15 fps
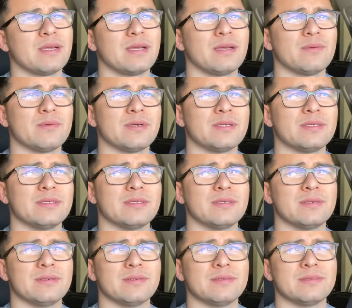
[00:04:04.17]
I want
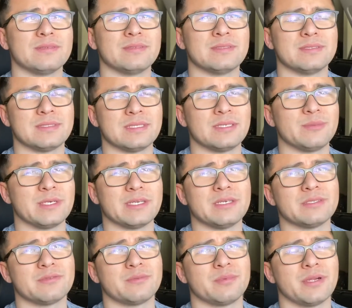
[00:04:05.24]
to sell my house
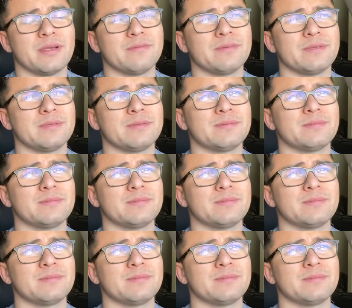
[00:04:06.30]
for profit.